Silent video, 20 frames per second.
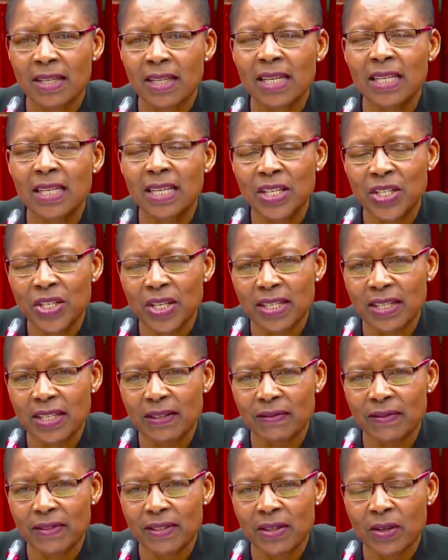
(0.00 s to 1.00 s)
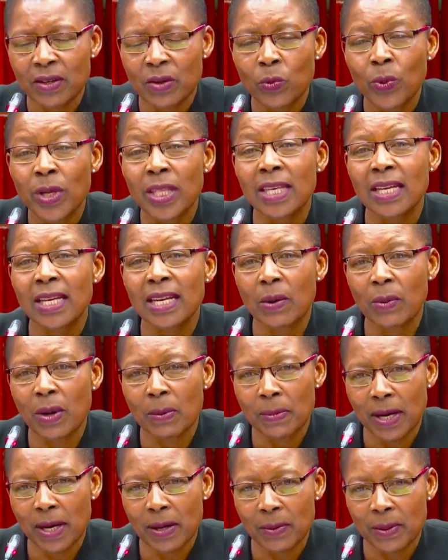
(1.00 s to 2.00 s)
initiatives within our
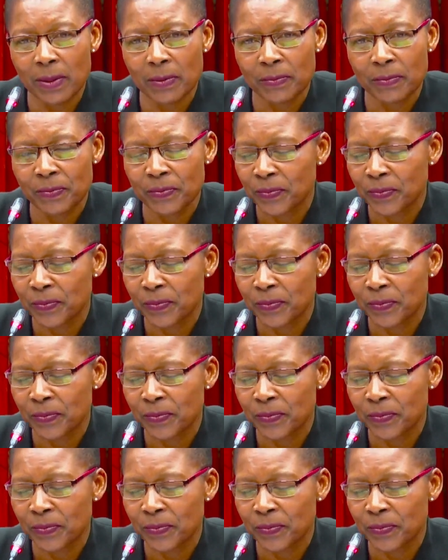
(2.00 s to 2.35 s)
power.